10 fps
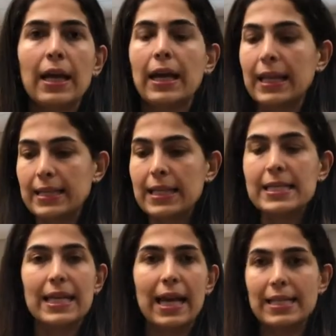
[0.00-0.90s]
In this
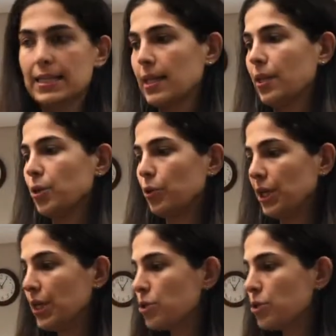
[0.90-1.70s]
case, you need